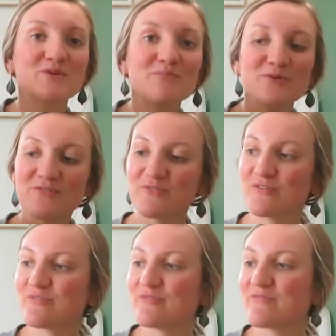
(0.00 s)
be
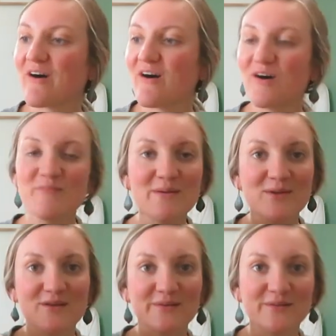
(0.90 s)
beautiful for fall
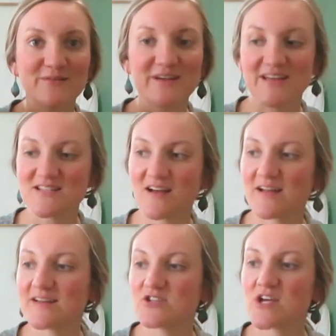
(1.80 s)
maybe in our little guest
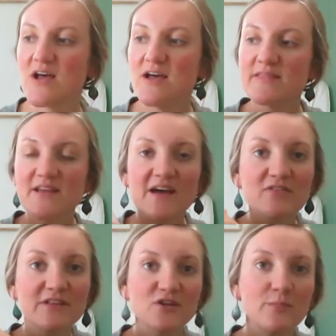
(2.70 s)
cottage they have
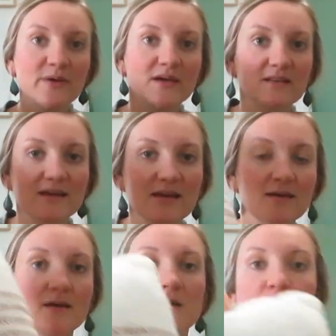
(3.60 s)
a little pilling